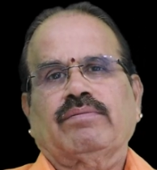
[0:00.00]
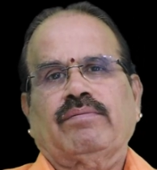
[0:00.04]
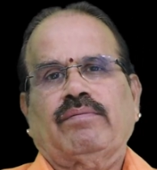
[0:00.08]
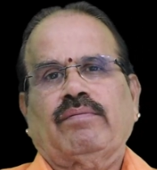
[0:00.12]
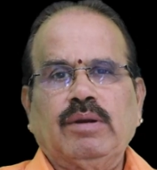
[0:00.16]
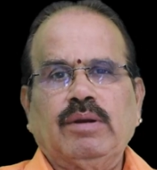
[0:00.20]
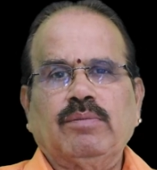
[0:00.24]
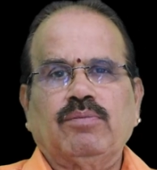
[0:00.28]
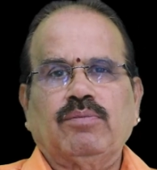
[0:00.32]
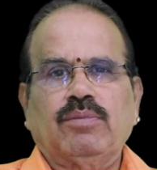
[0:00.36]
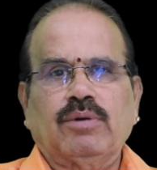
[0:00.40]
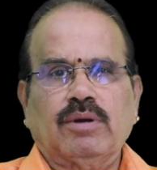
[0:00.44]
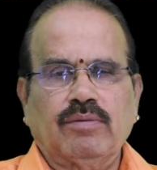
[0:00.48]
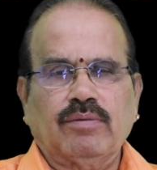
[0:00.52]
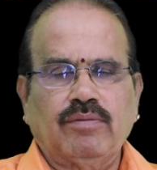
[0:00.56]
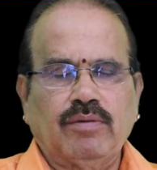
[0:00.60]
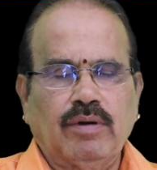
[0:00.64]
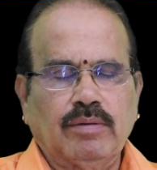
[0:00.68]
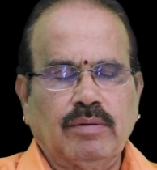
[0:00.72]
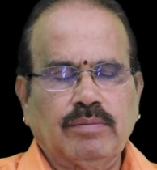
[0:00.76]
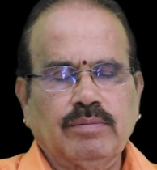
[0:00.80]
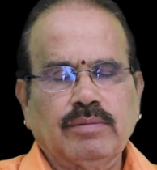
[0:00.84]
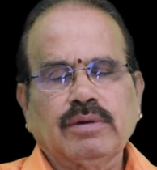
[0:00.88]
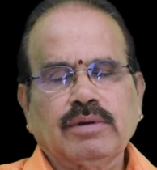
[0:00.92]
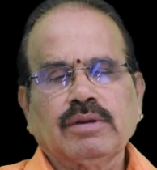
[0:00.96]
Been
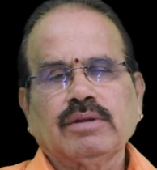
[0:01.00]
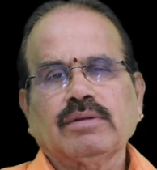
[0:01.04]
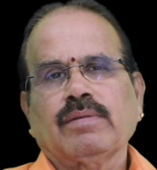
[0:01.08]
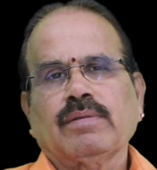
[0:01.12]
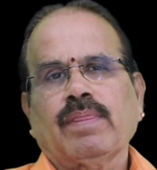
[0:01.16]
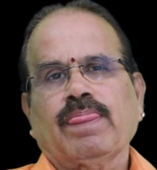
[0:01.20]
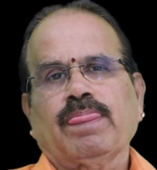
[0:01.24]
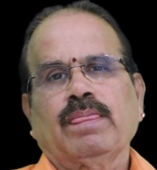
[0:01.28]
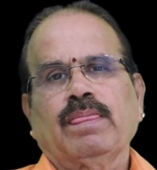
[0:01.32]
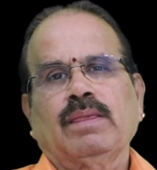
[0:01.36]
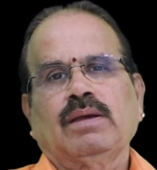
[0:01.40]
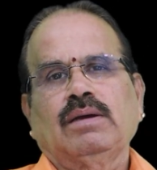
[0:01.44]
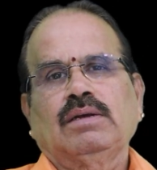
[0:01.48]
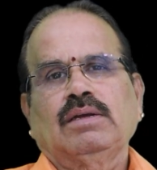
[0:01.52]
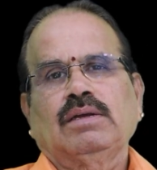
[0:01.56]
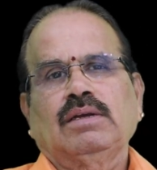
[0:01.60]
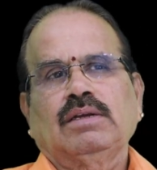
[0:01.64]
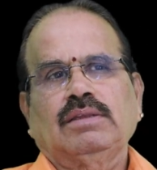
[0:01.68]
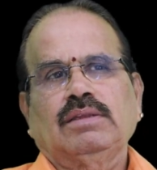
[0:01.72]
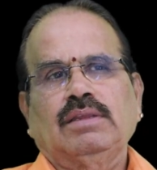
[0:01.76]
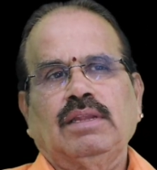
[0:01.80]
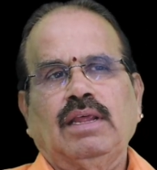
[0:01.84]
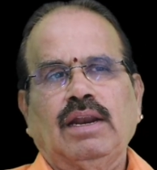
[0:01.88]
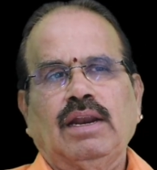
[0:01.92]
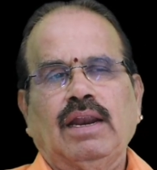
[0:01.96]
performed.
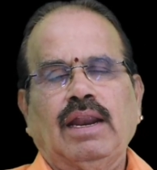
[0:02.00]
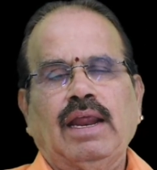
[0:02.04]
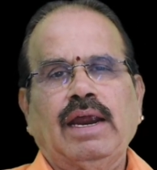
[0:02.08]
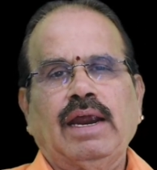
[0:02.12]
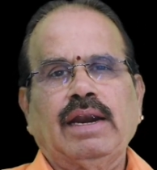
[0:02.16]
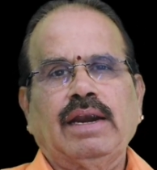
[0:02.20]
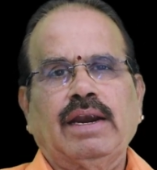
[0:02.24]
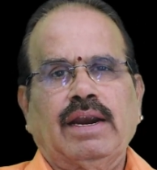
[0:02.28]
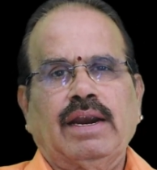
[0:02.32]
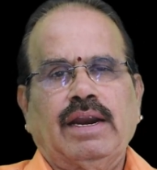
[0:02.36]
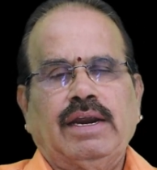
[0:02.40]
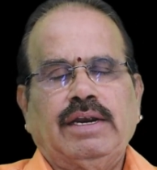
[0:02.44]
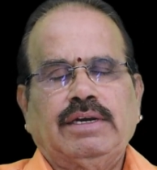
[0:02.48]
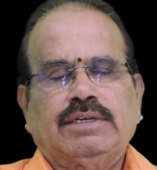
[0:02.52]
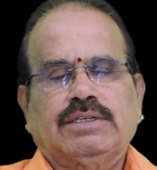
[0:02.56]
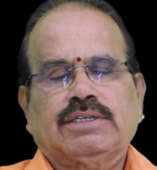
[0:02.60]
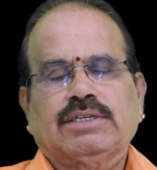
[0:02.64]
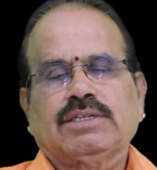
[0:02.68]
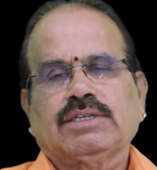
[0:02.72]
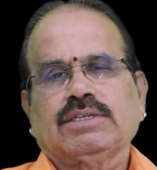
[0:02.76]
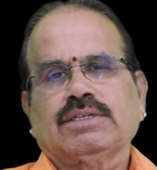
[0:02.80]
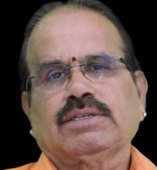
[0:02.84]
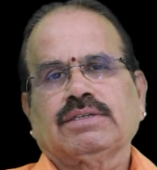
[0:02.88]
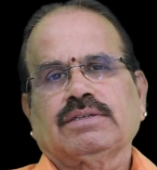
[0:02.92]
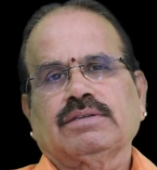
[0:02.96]
The land
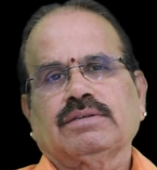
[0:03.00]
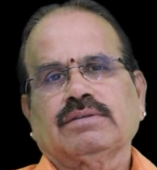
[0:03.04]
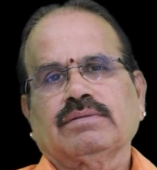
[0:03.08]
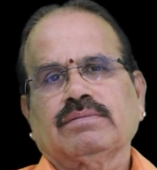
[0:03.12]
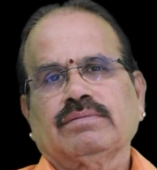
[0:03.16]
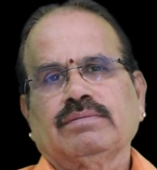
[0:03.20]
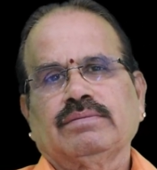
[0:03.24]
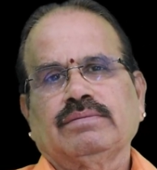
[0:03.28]
rights,